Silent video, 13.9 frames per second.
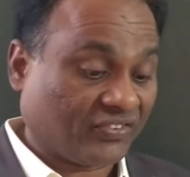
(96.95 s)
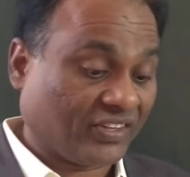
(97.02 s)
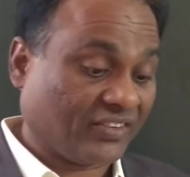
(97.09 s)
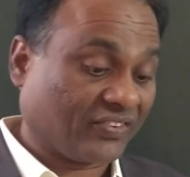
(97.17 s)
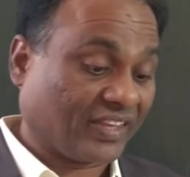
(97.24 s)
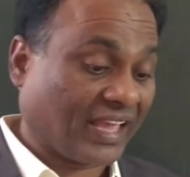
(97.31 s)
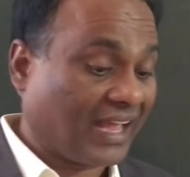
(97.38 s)

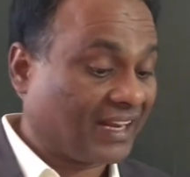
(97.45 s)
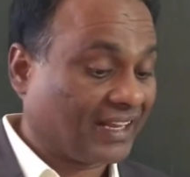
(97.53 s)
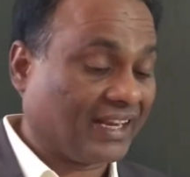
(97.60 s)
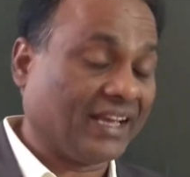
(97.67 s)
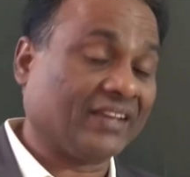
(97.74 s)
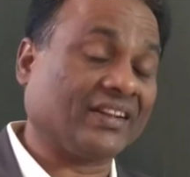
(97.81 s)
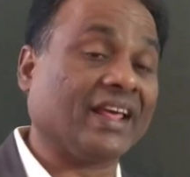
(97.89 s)
is
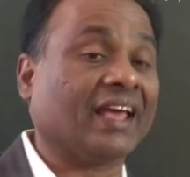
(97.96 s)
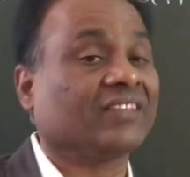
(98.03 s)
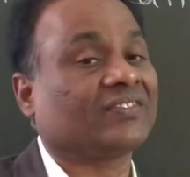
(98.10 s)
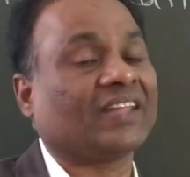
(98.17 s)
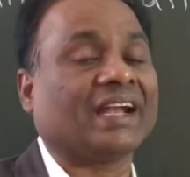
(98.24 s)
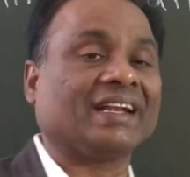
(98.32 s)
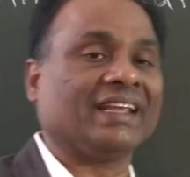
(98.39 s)
calculated as
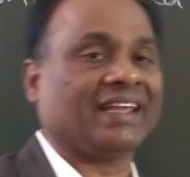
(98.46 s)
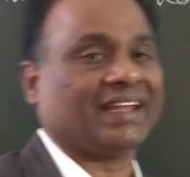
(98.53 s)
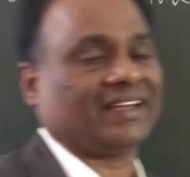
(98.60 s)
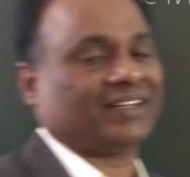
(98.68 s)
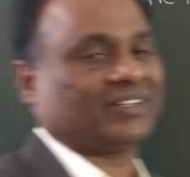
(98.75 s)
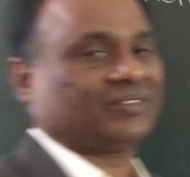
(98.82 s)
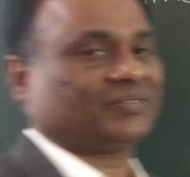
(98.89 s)
38.